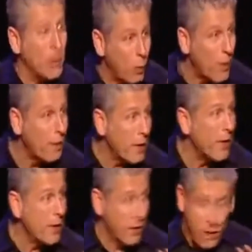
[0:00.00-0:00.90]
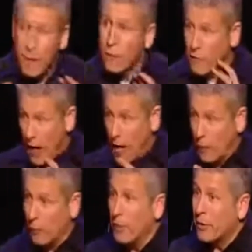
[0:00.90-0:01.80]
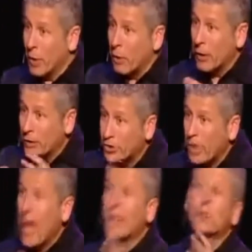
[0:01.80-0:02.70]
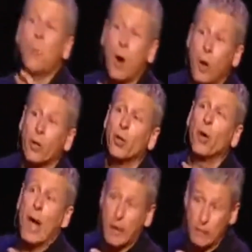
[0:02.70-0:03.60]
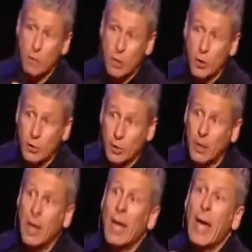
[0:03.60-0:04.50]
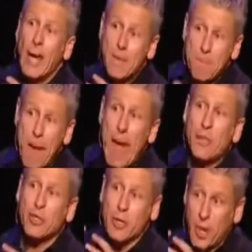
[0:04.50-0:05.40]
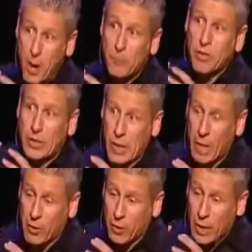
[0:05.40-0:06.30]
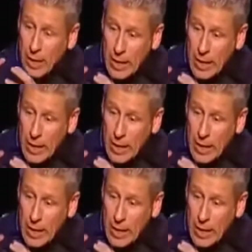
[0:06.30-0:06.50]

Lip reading: And when they found their exact partner out of 1,000,000 and matched up together,